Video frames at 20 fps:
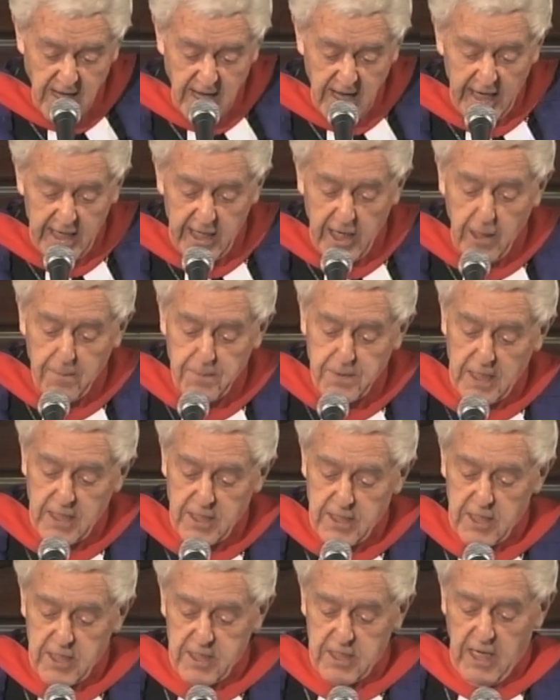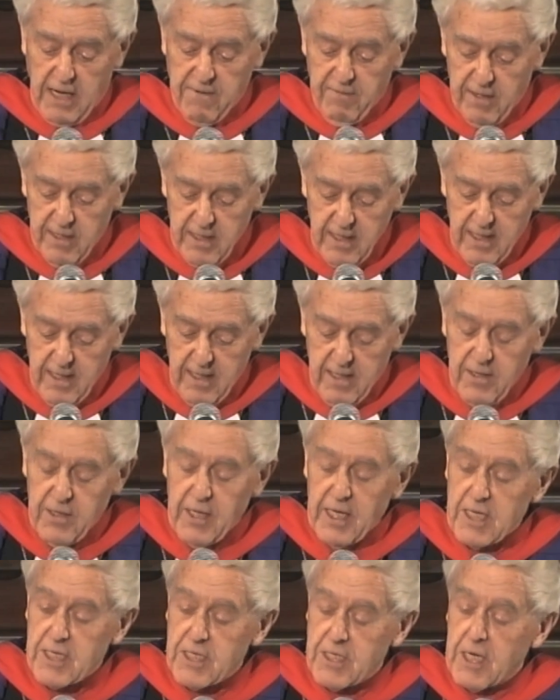and helps us discover
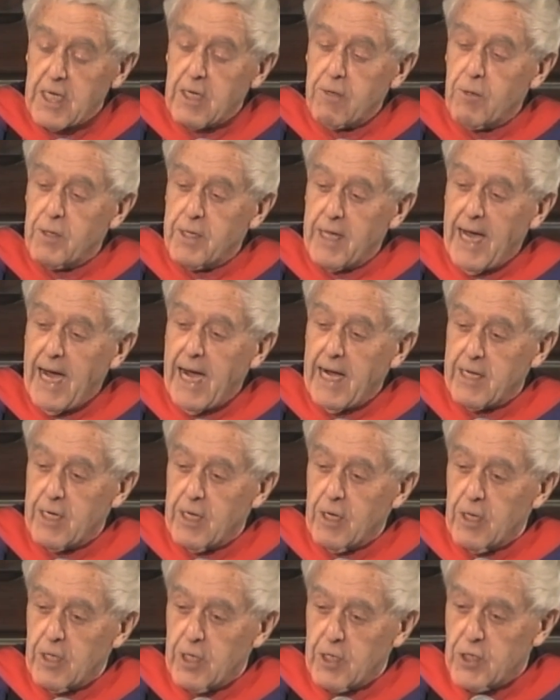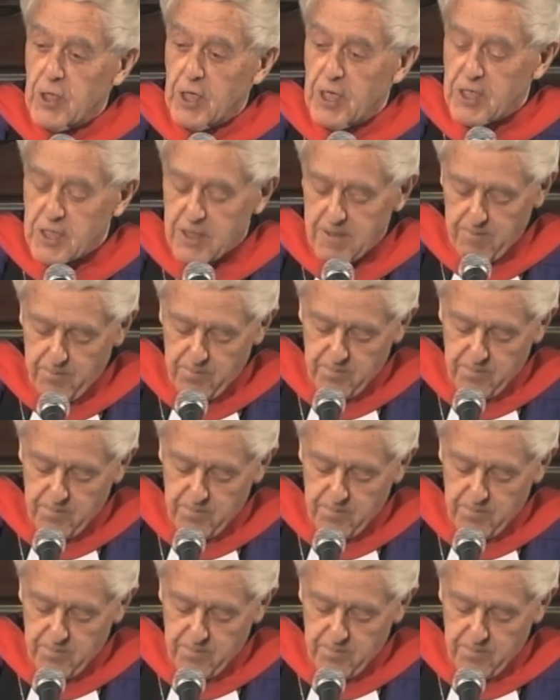their secret archaeologies.